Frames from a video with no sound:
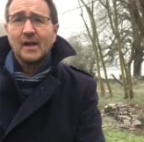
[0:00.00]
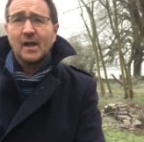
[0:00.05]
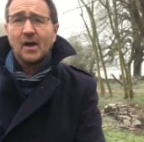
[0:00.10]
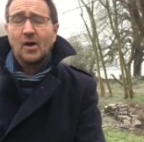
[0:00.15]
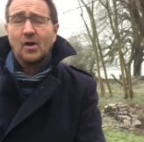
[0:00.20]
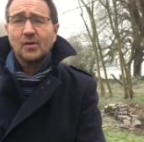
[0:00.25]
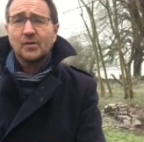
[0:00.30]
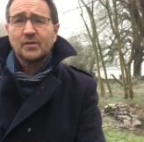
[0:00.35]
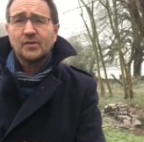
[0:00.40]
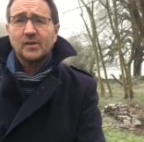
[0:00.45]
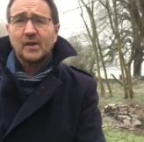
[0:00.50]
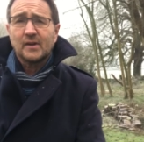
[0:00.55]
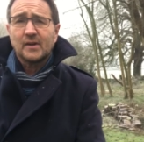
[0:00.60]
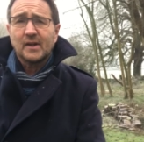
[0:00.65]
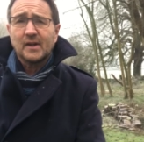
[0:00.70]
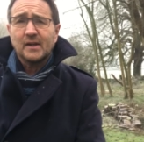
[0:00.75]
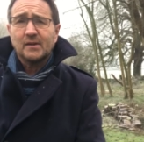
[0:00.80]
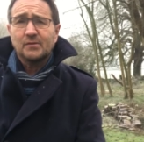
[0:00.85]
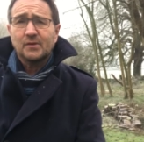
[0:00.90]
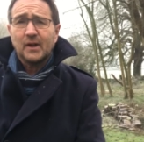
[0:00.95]
on Sunday
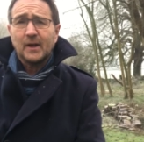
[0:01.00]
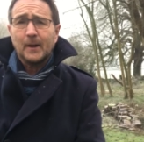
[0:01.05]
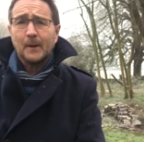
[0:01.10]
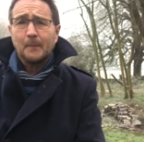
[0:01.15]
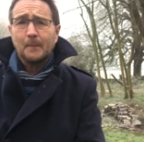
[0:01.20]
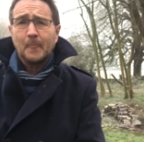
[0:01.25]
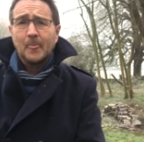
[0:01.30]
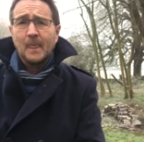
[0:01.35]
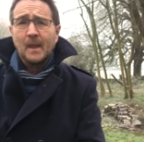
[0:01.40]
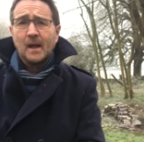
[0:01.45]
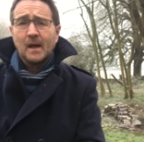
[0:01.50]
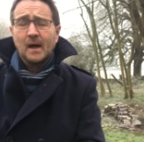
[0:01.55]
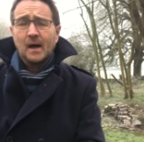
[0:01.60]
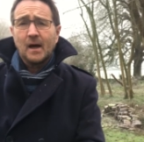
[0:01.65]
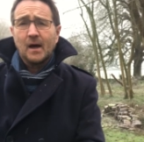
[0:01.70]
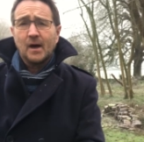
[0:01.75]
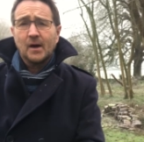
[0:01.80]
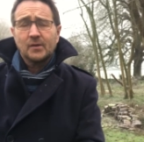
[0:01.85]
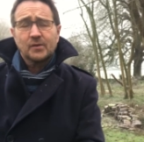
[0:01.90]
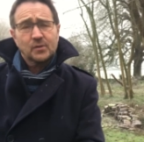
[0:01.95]
evening,
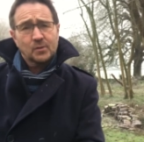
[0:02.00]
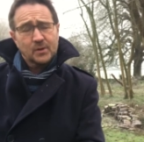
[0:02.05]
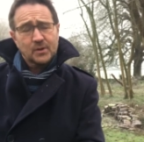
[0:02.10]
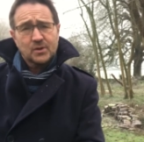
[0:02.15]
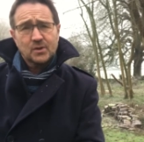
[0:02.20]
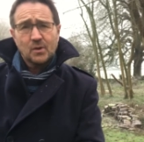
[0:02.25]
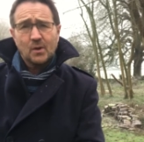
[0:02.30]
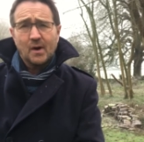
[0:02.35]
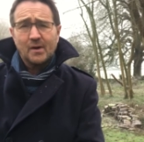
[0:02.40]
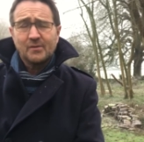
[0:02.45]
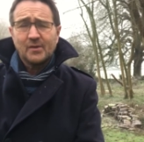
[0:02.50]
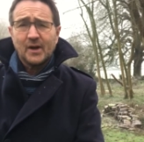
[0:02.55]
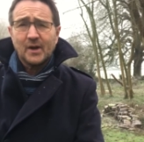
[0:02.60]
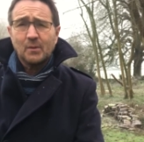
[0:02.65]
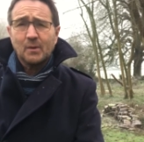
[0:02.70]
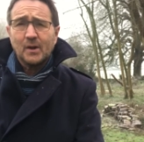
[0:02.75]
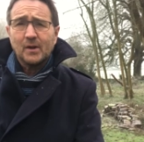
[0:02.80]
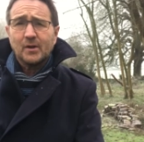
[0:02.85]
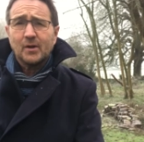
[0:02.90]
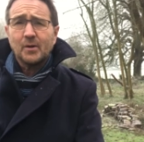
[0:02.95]
uh, to which you are very
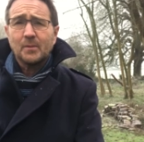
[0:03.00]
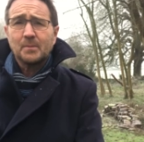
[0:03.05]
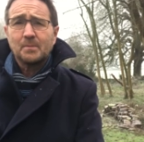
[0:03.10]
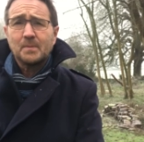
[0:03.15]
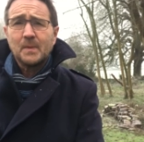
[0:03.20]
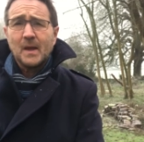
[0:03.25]
welcome.